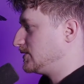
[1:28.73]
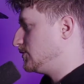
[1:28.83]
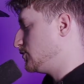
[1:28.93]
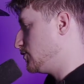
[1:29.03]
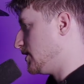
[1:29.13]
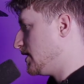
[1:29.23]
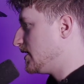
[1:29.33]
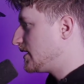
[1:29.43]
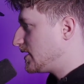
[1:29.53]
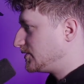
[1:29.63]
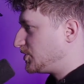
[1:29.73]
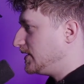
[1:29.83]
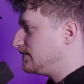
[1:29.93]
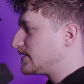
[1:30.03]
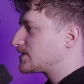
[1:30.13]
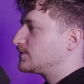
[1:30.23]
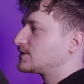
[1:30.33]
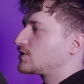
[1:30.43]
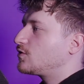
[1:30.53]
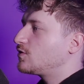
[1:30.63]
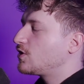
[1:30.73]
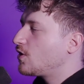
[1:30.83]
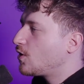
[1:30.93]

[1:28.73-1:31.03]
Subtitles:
to achieve this result,